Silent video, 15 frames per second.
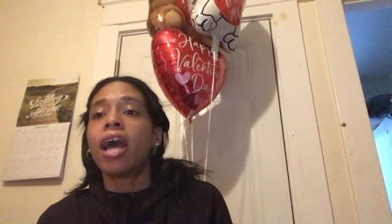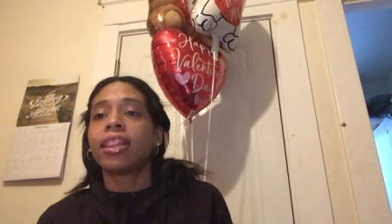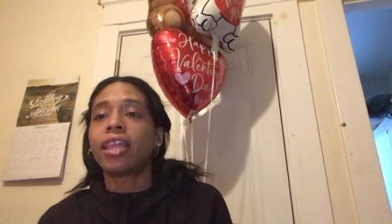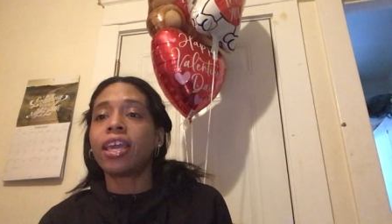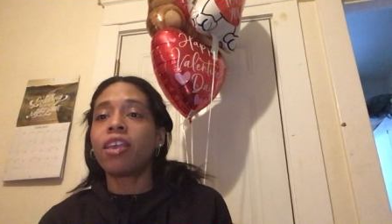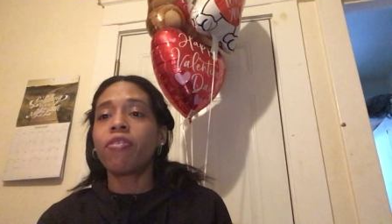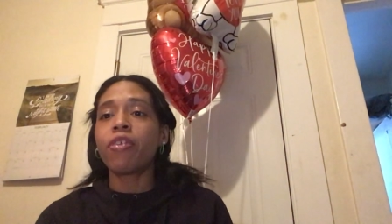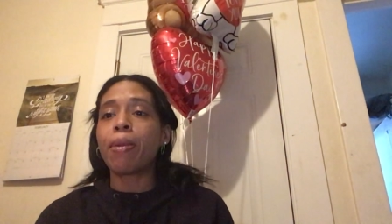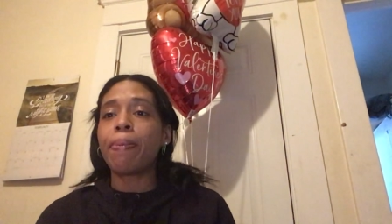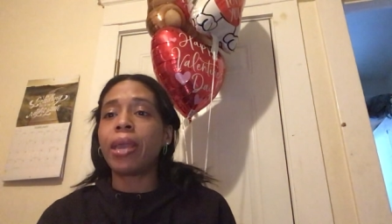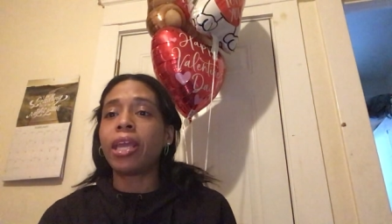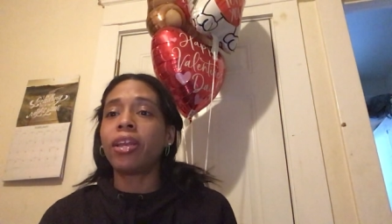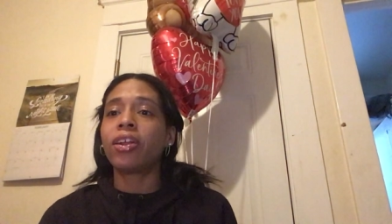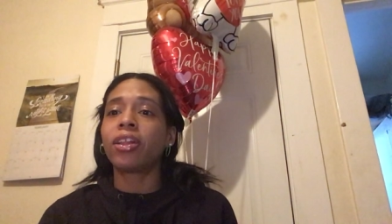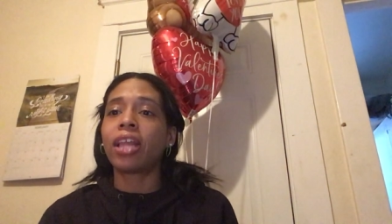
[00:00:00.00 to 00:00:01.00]
Thank you for
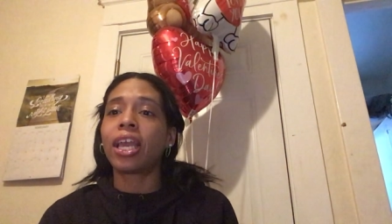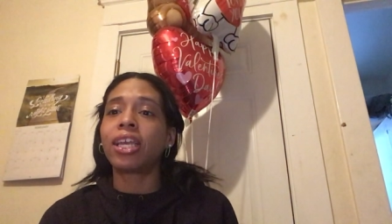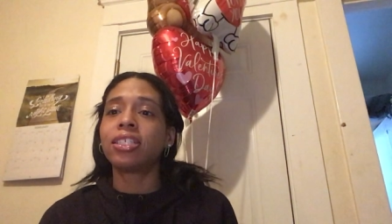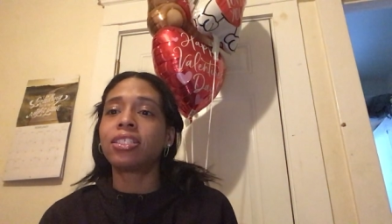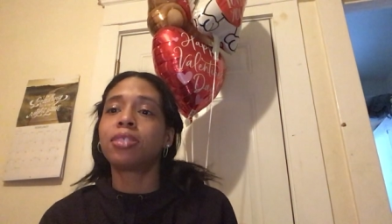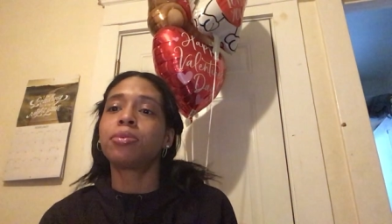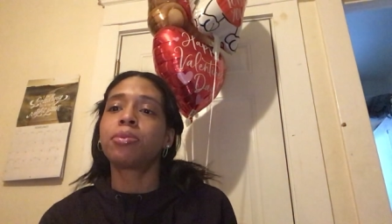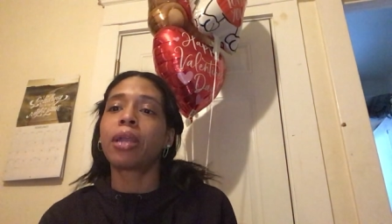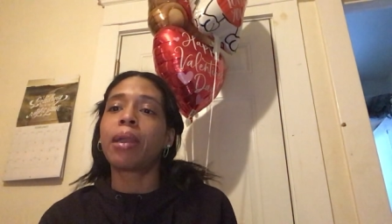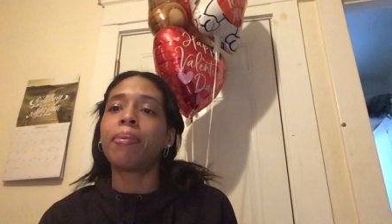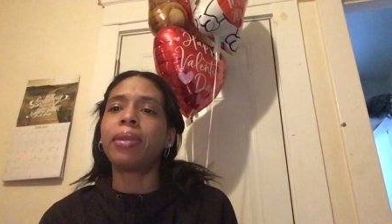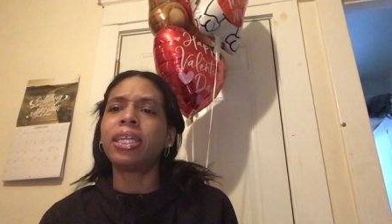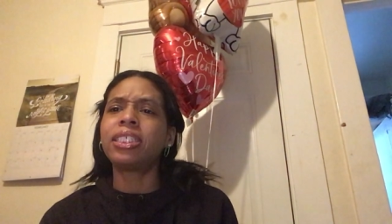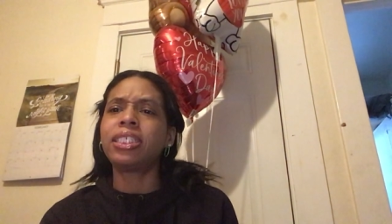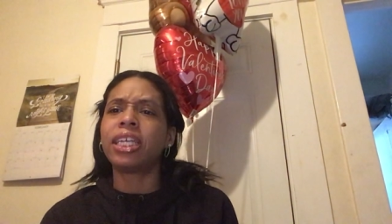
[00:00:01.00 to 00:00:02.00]
being here, liking,
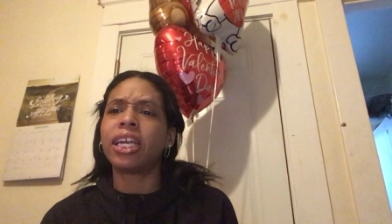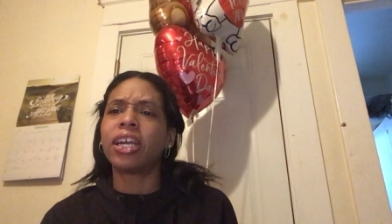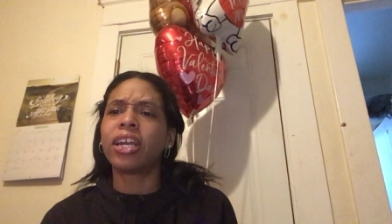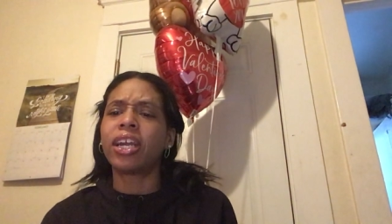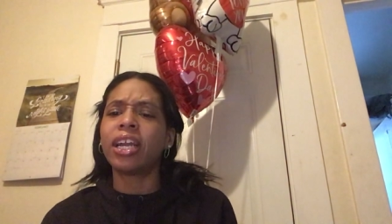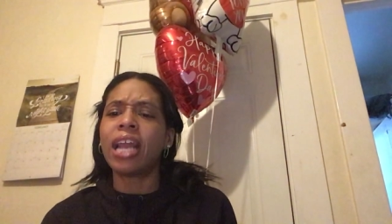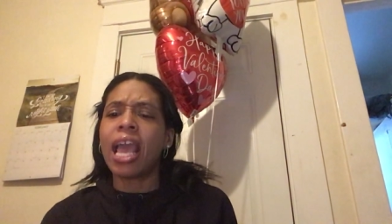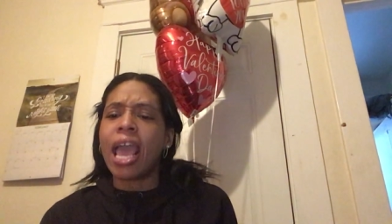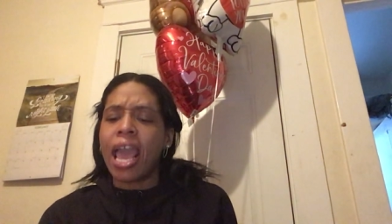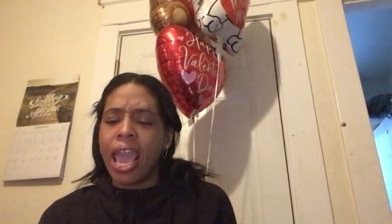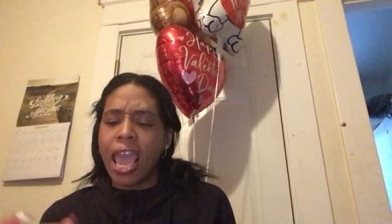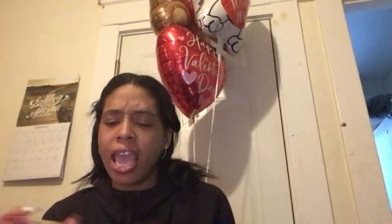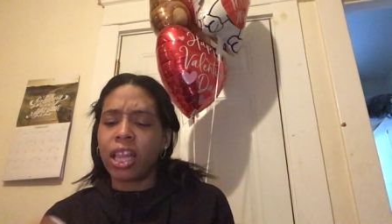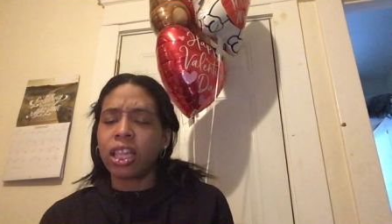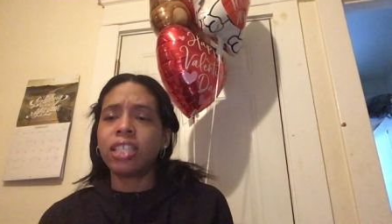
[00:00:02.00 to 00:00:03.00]
subscribing, and sharing.
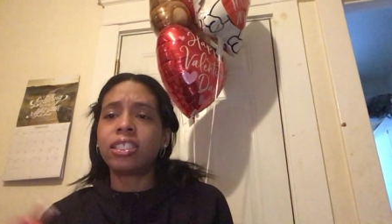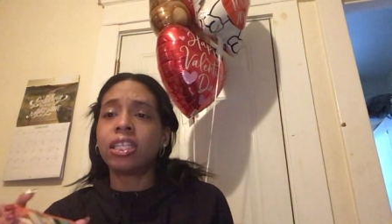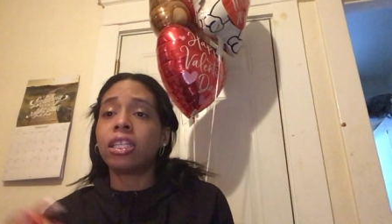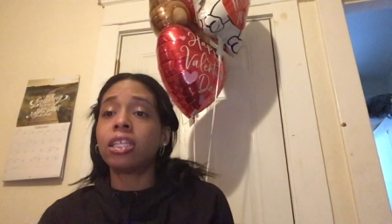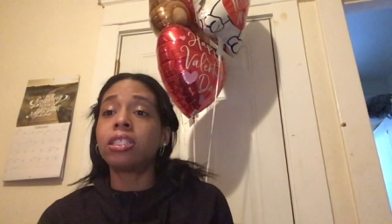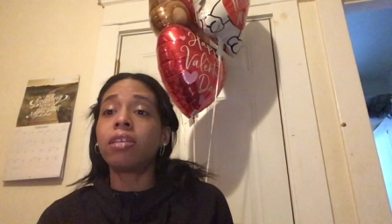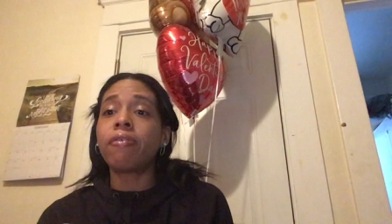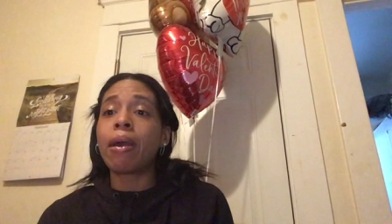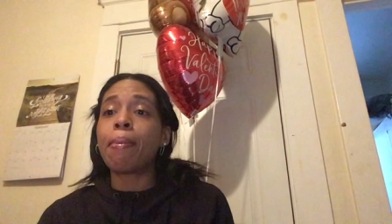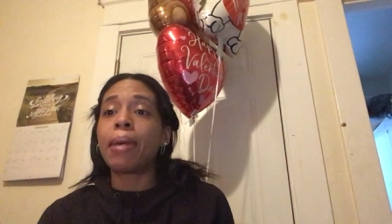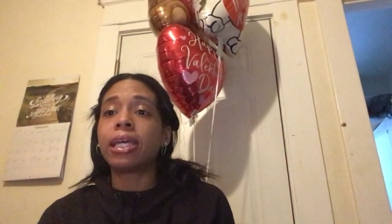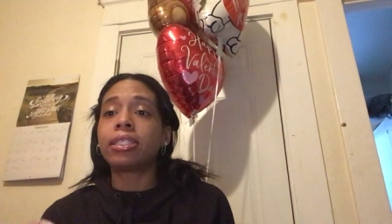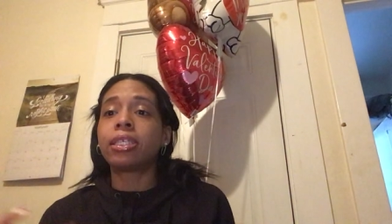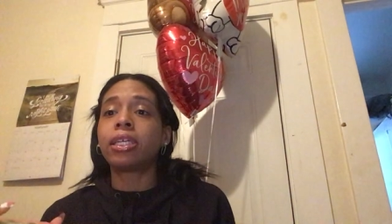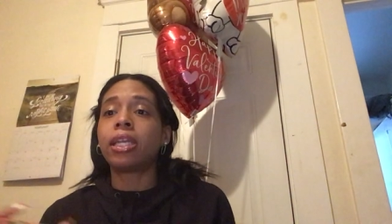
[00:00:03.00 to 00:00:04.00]
And listen, this Divine
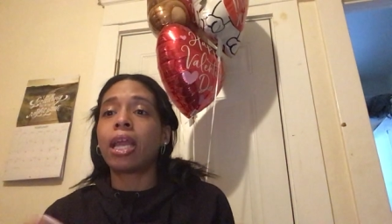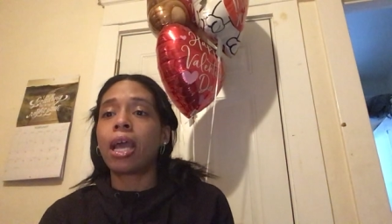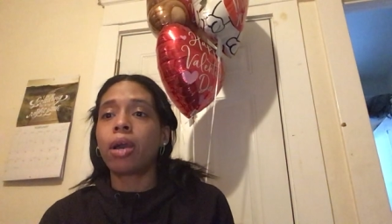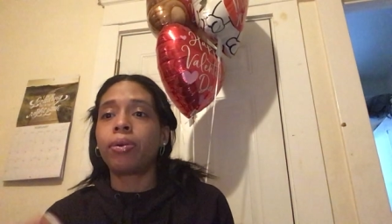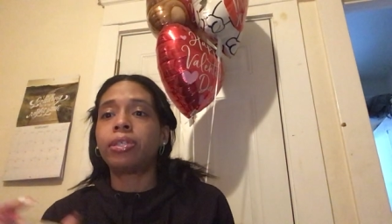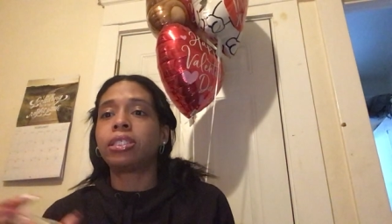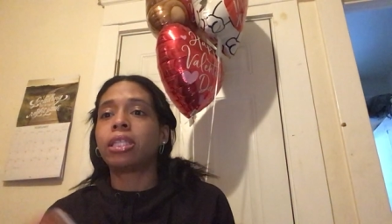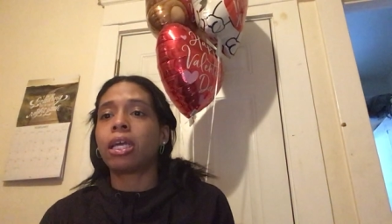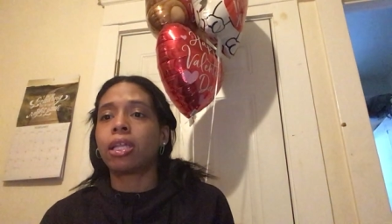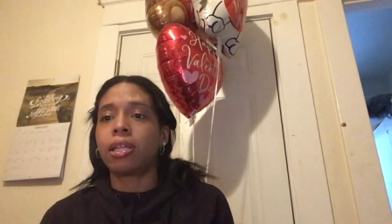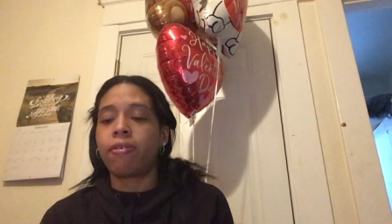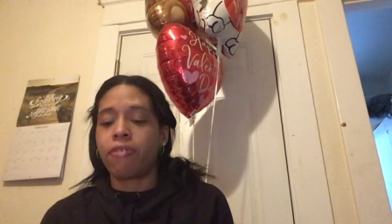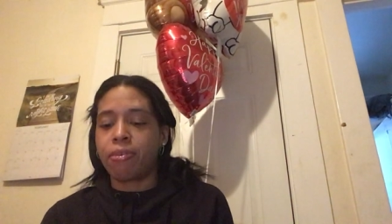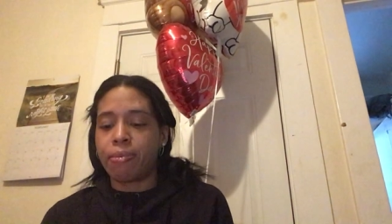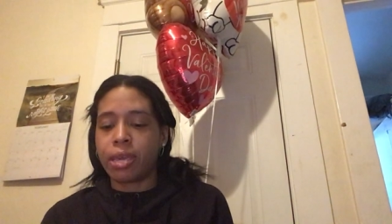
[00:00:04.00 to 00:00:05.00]
Masculine, now he's not
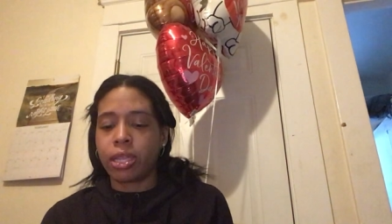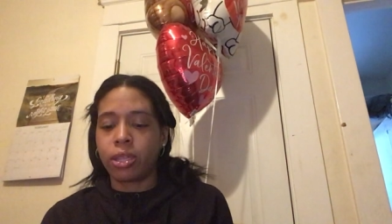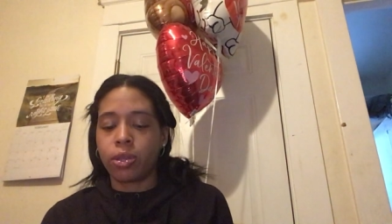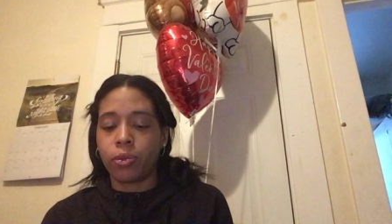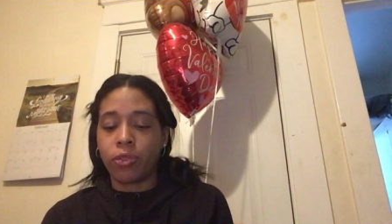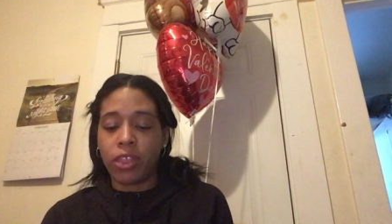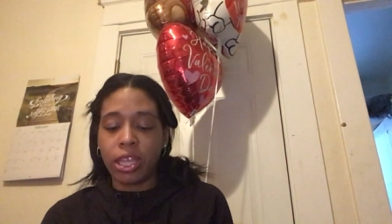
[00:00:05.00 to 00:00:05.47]
leaving me alone.